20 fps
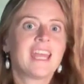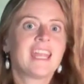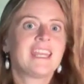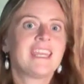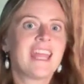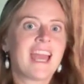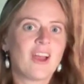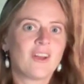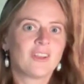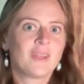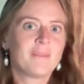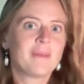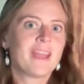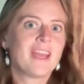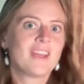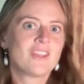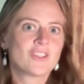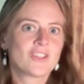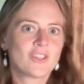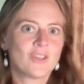Now, let me
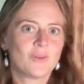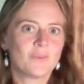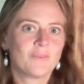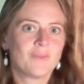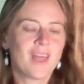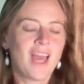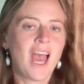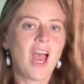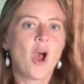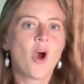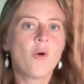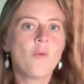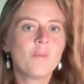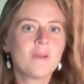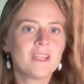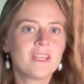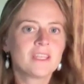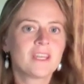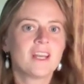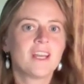ask you, how
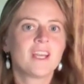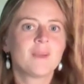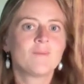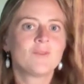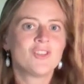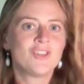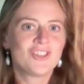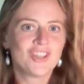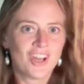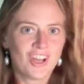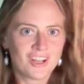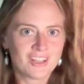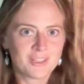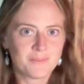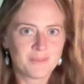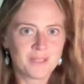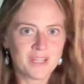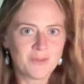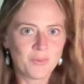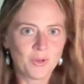many times do you talk to
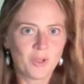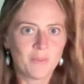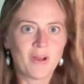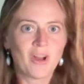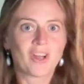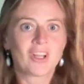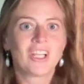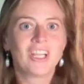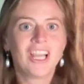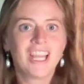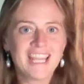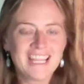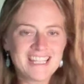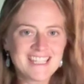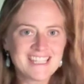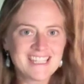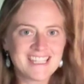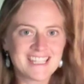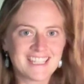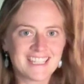people about
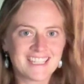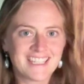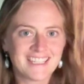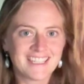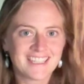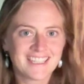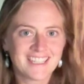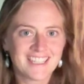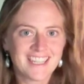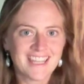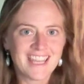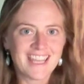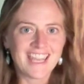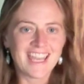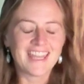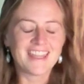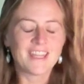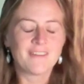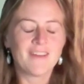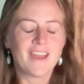cleansing,
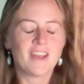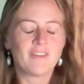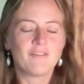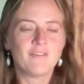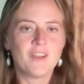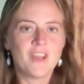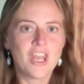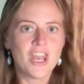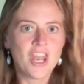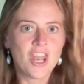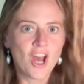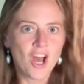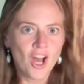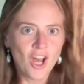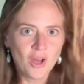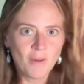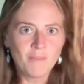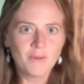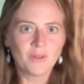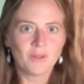and they've had
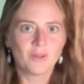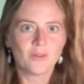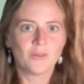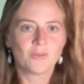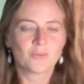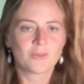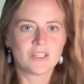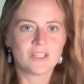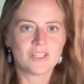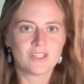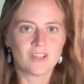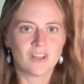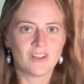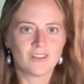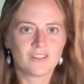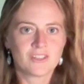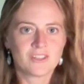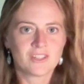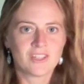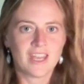phenomenal
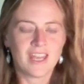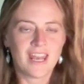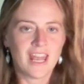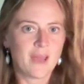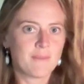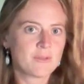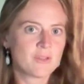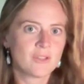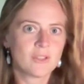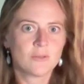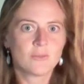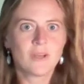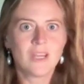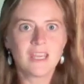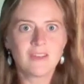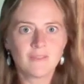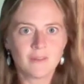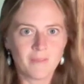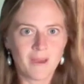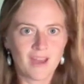results and absolutely
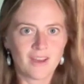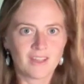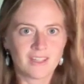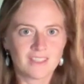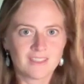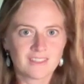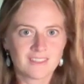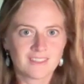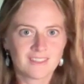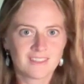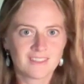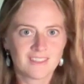rave about it?